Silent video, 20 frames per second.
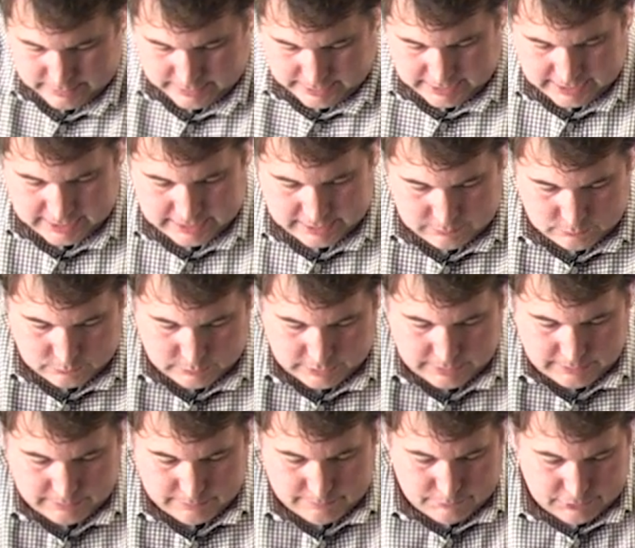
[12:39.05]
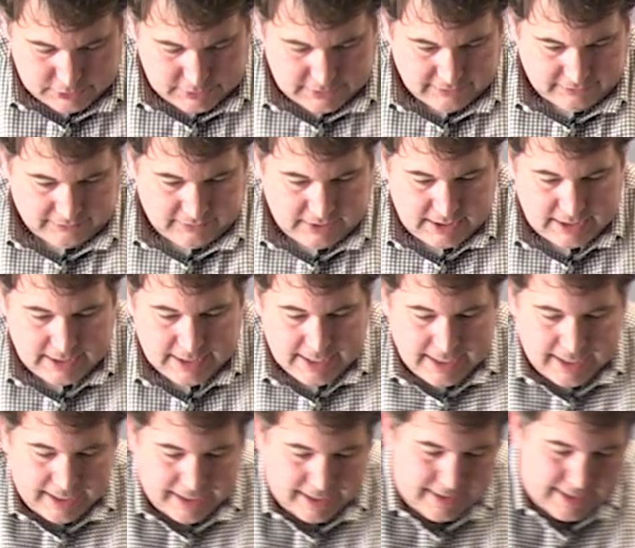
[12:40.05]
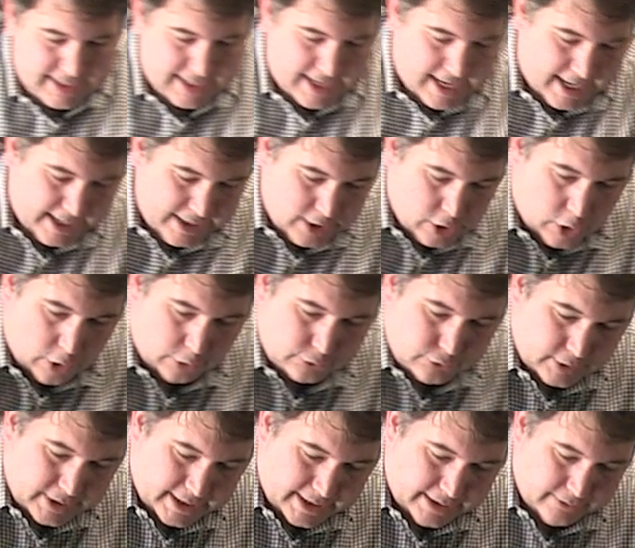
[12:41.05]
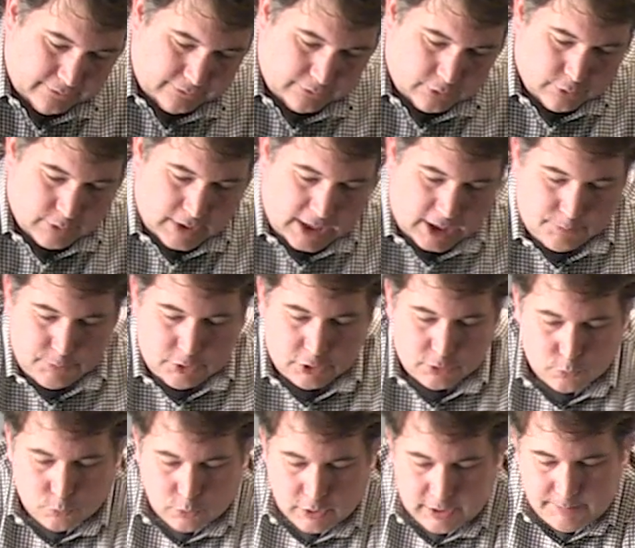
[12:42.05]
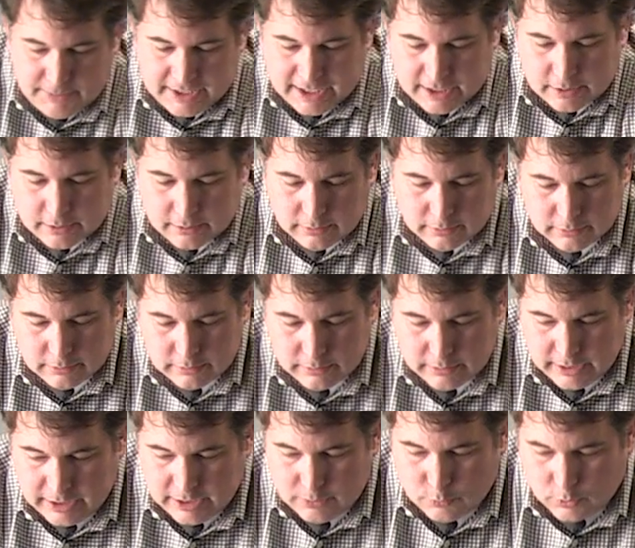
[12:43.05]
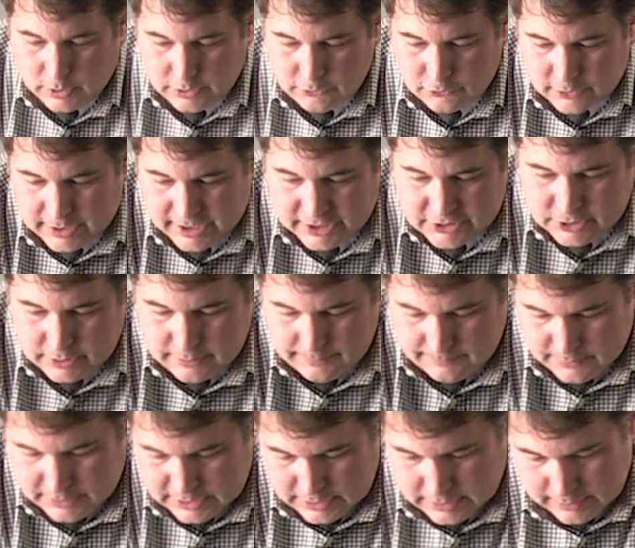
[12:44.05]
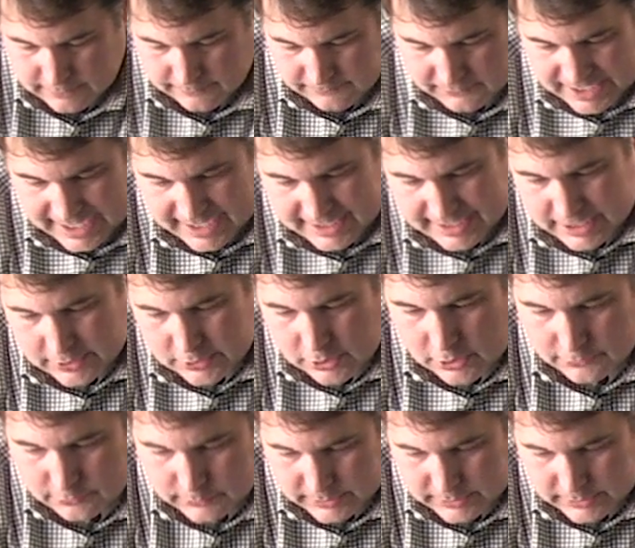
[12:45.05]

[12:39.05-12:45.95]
And we put this in, and then I alternate. So I'll put one pair in one direction, flatten out all the